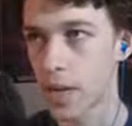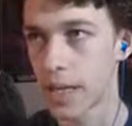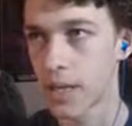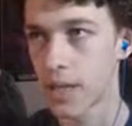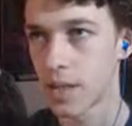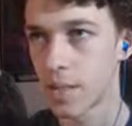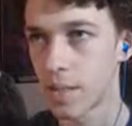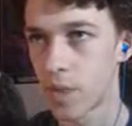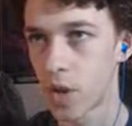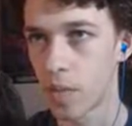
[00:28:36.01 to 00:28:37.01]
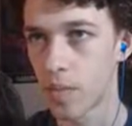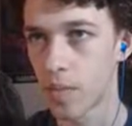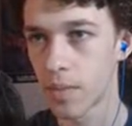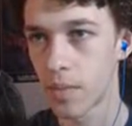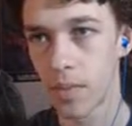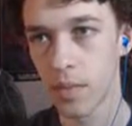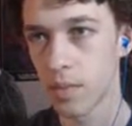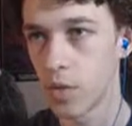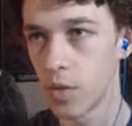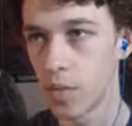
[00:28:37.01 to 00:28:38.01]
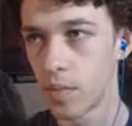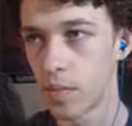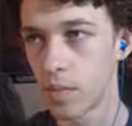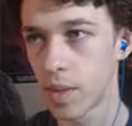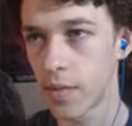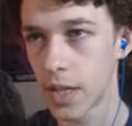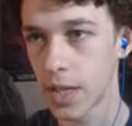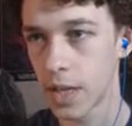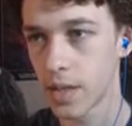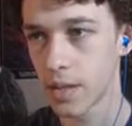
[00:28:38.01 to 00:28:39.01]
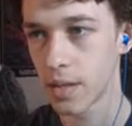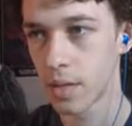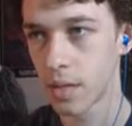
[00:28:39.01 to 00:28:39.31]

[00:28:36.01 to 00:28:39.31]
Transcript: has the top. Nope. We have igniter.